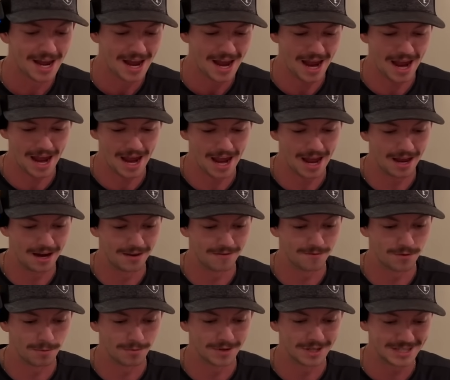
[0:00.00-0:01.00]
and
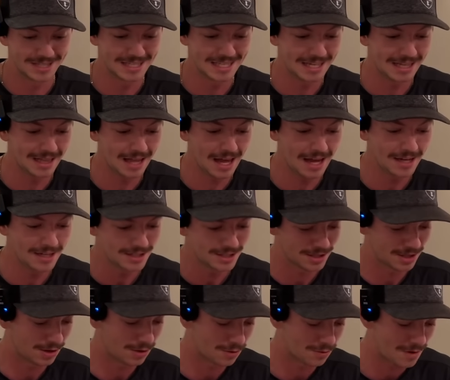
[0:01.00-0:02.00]
from the C line to
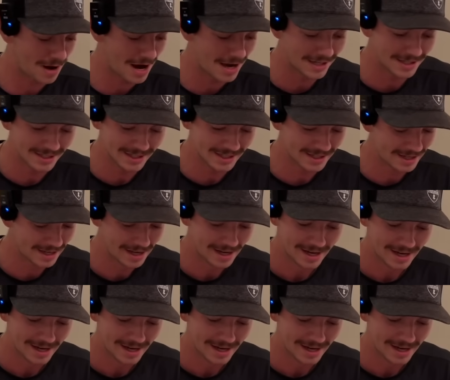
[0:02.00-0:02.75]
the Horizon,